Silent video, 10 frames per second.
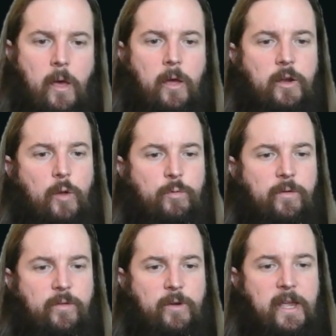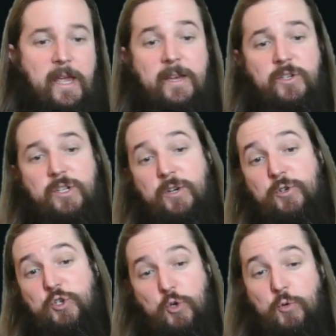Number 3 in Tier
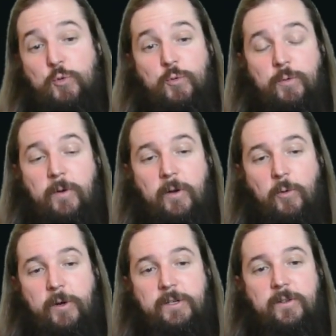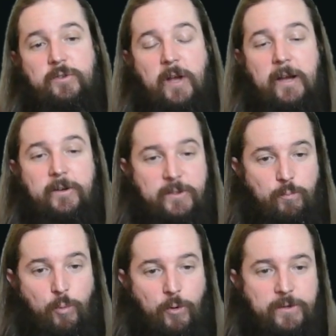2, according to the tracker, is
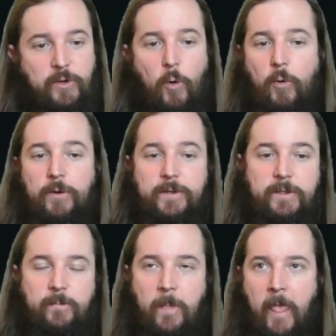Boros Auras.